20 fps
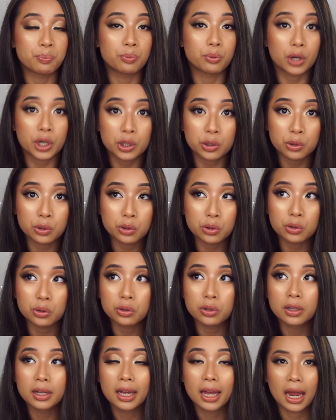
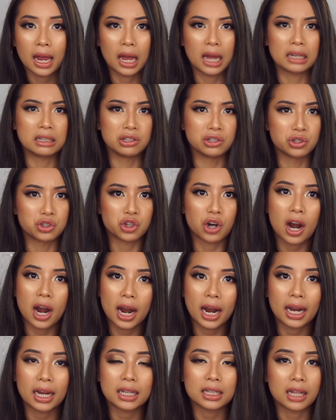brittle and
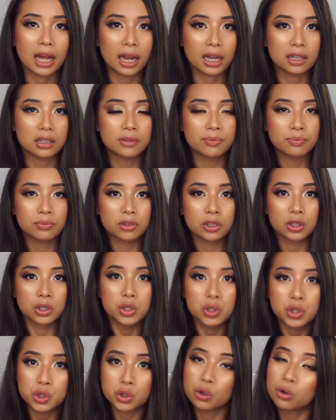dry like
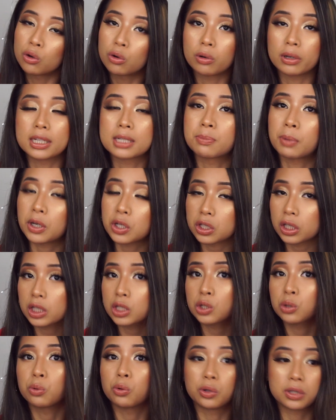straw, especially
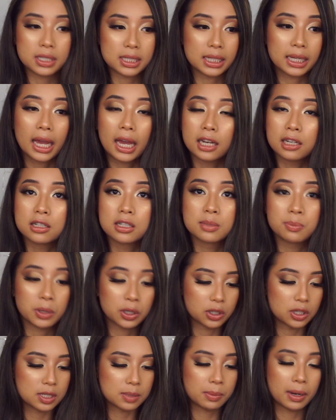towards the ends,
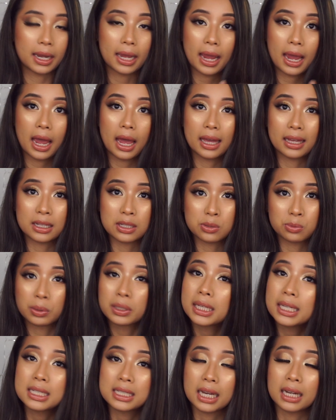because my hair is
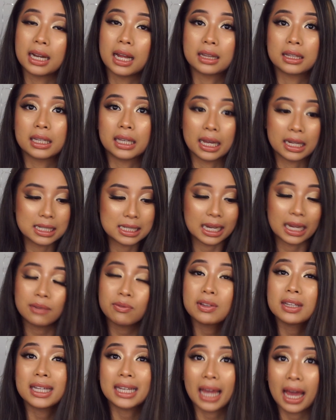really dead at the ends.
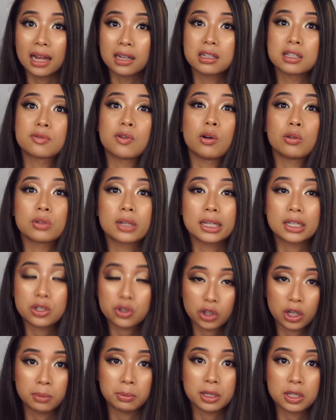Even the ends felt
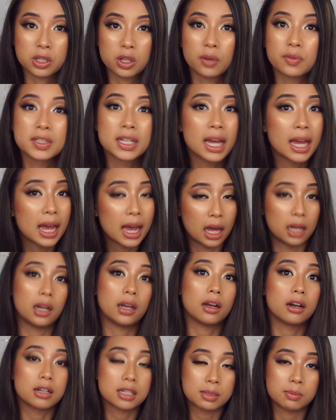extremely soft, and I
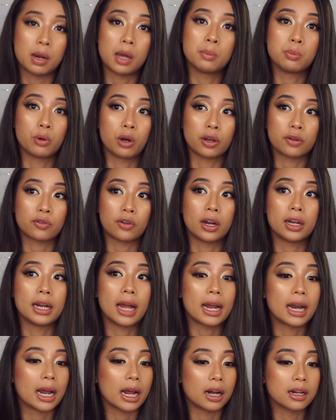asked my boyfriend
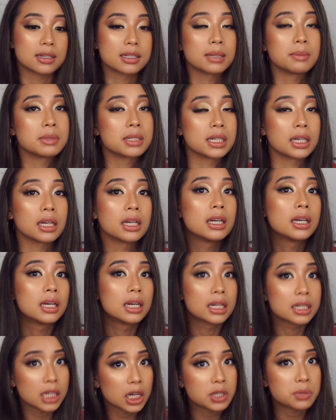and I asked him to
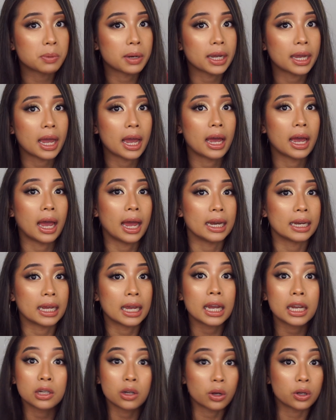touch my hair and
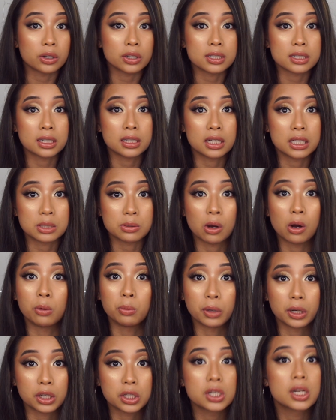he noticed it as well,
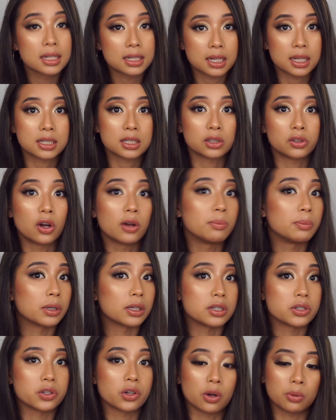which says a lot
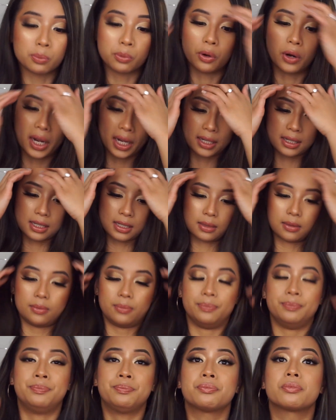because, you know, boys
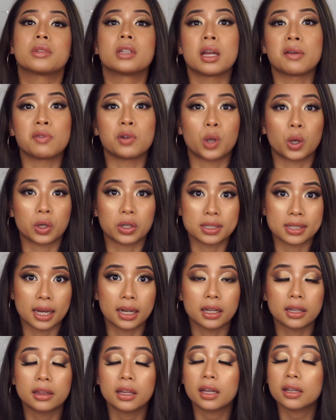never notice
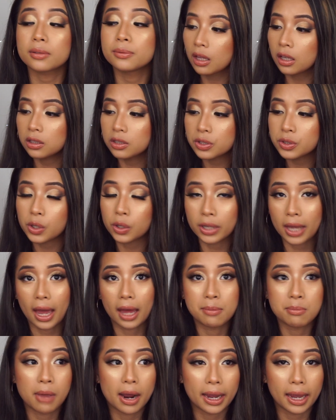anything. So yeah,
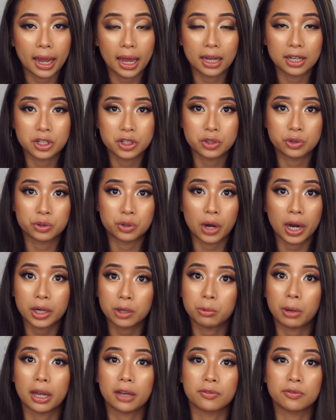my hair straight
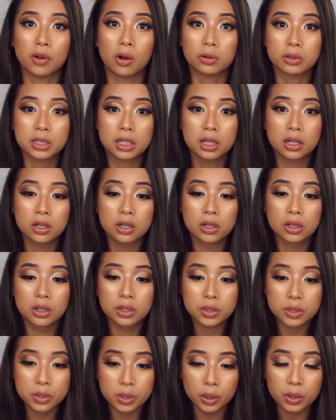away felt
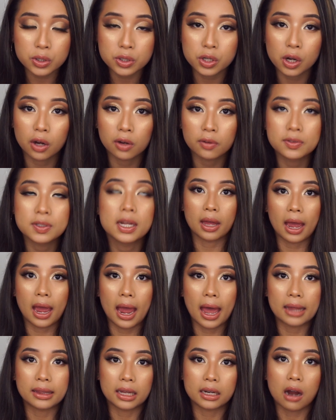so soft.
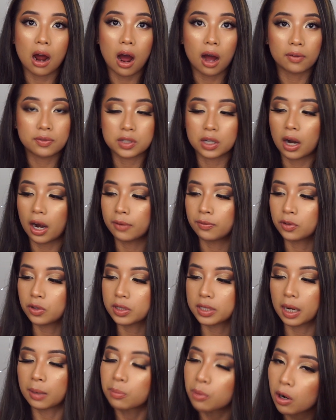And then after I've used
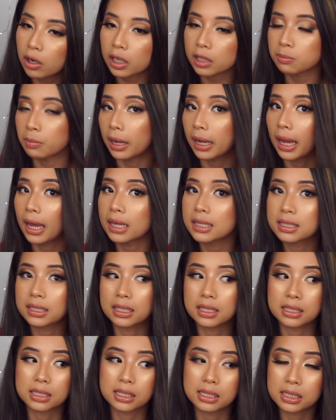that product, my hair's
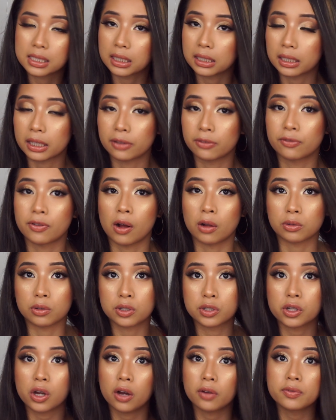consistently felt
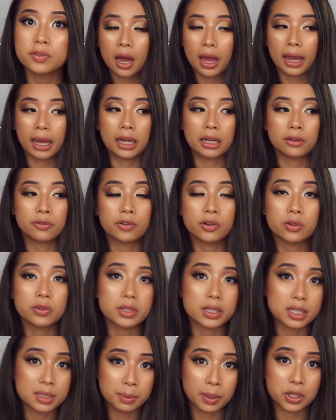soft. It feels
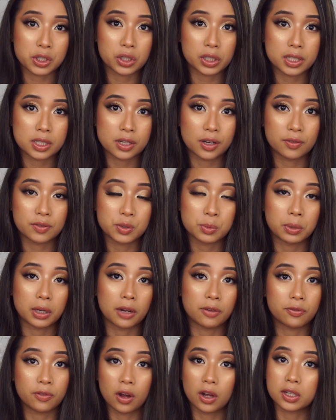especially soft when I
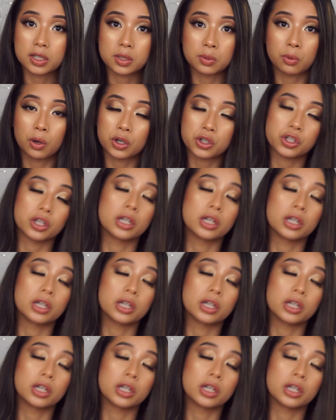first wash